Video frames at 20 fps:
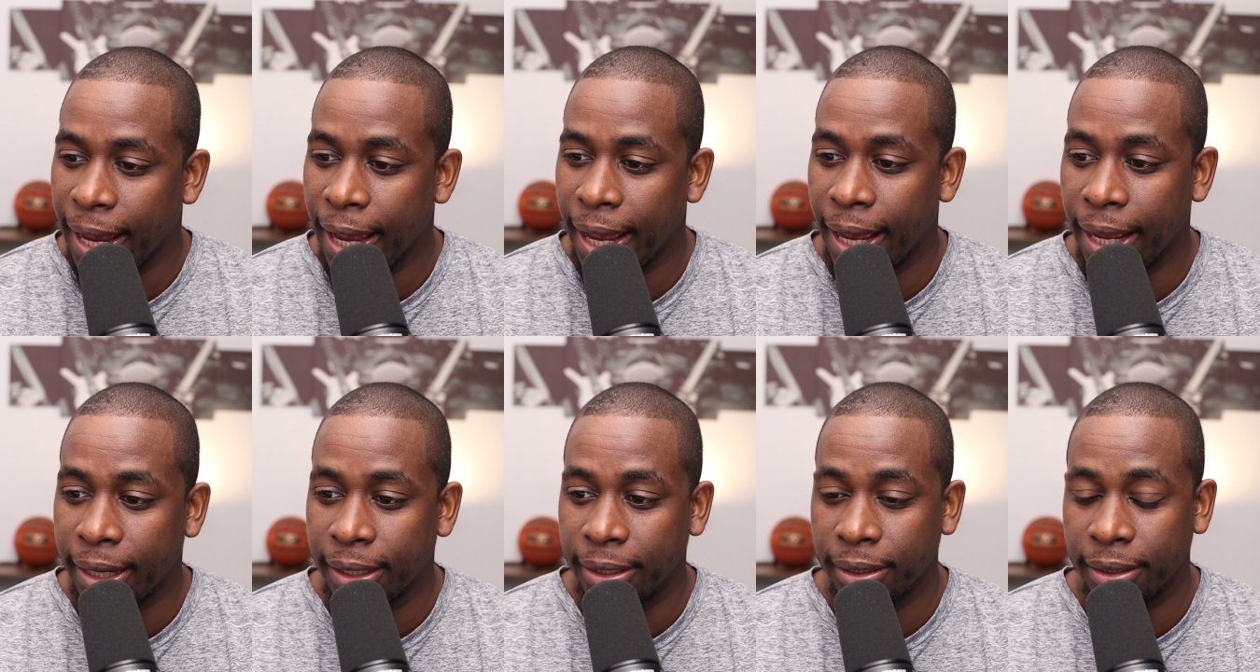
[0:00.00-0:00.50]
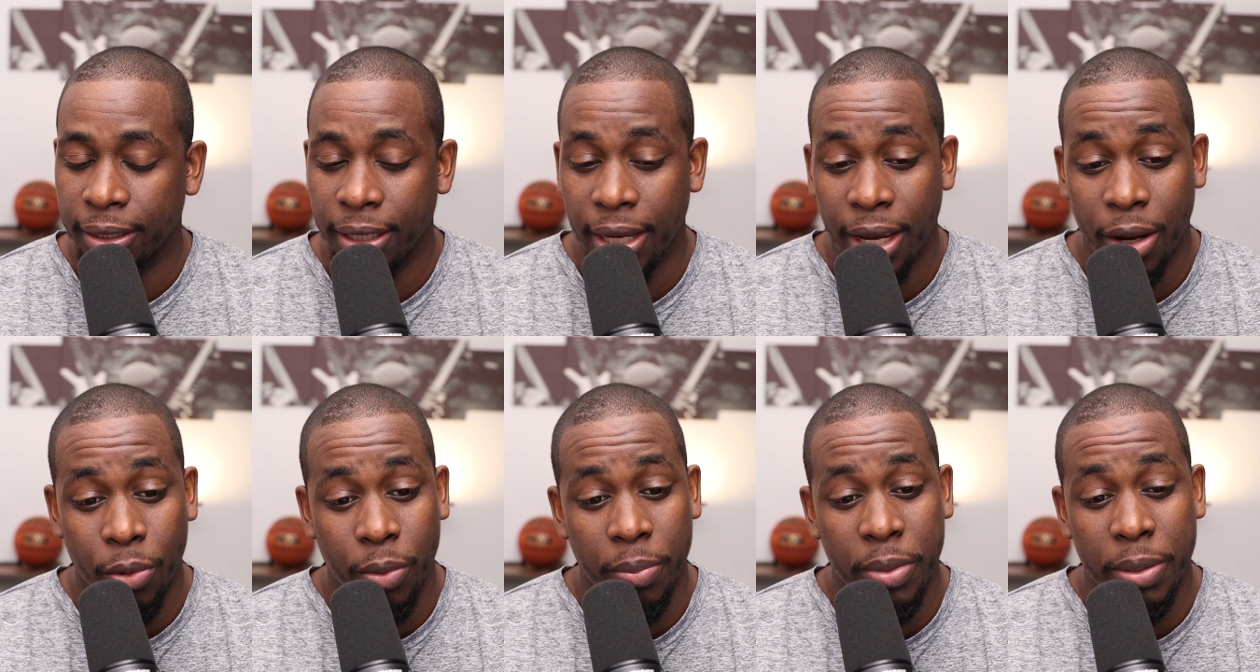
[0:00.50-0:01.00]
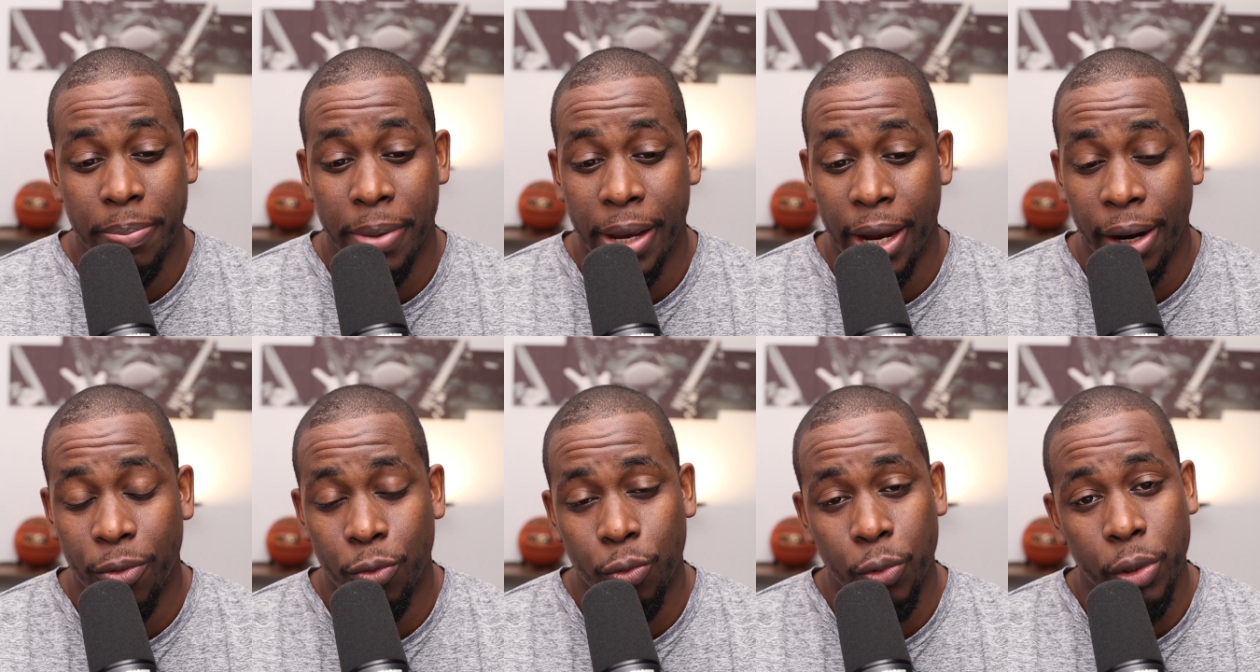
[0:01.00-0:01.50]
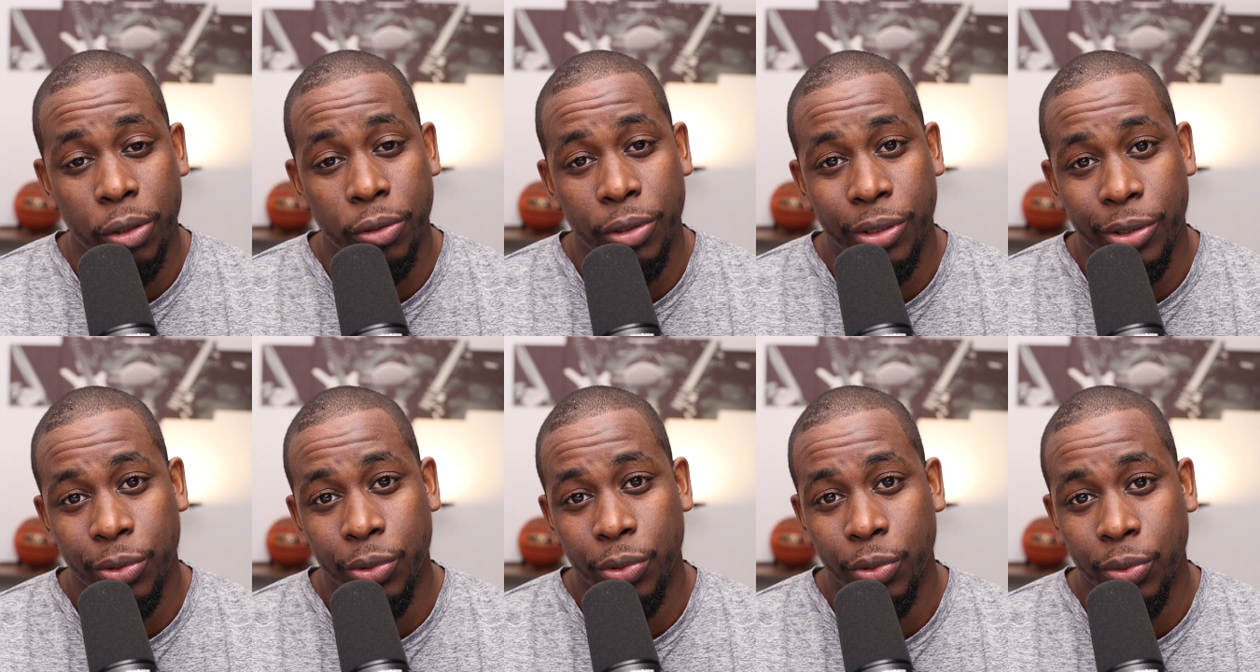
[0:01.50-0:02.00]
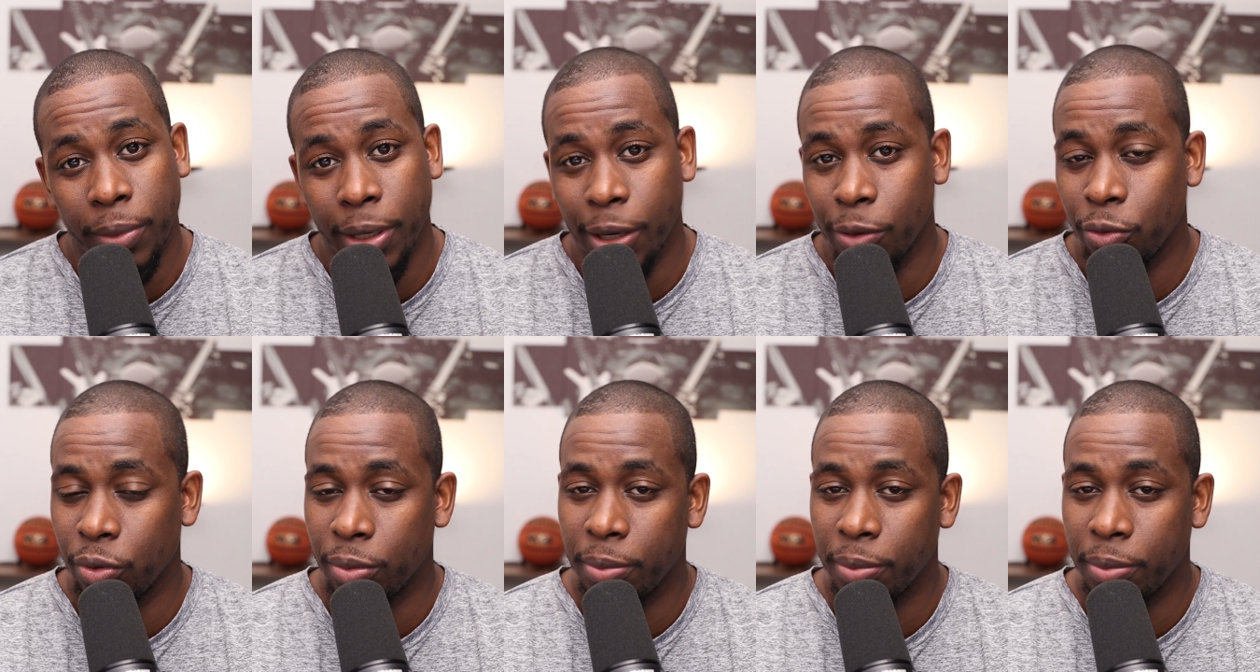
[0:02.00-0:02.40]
And yeah, we'll be back real soon, man.